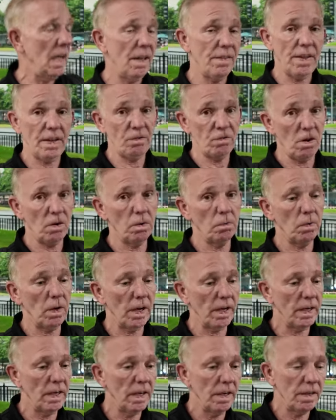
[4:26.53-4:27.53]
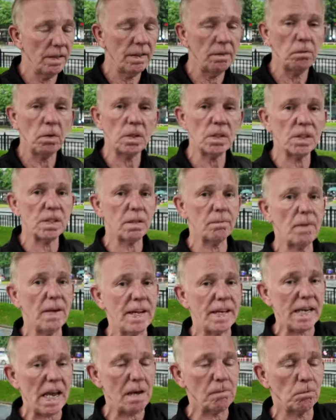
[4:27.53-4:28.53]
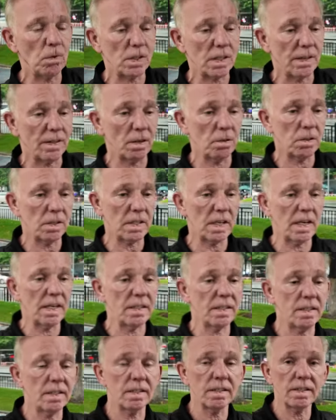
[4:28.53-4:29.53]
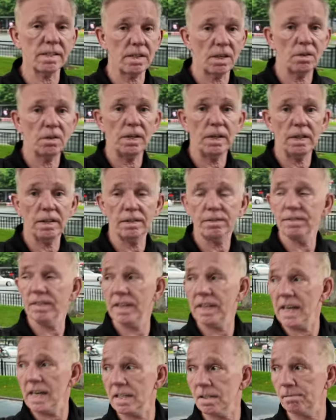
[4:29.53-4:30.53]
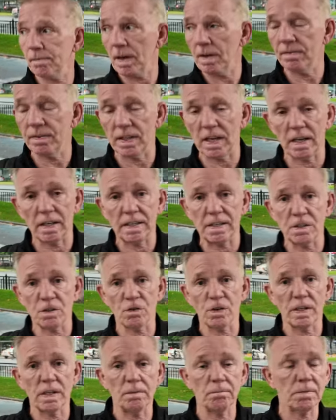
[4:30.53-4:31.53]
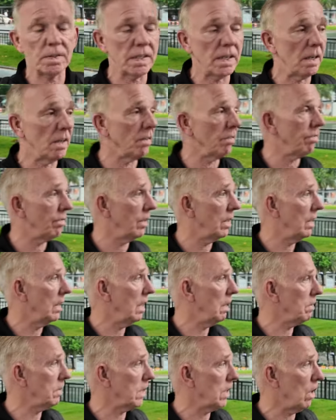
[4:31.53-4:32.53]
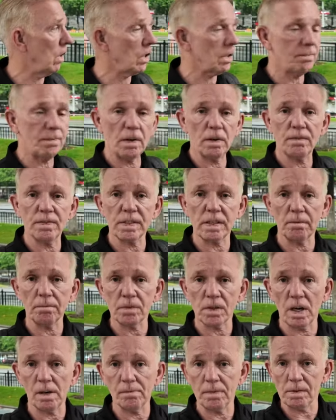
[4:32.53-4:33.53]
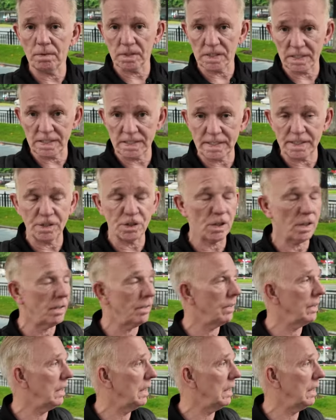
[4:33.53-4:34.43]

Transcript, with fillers: And they rode away there wasn't so many cameras in those days and so he had to pay for that injury himself. He was in hospital for some time and he was a teacher.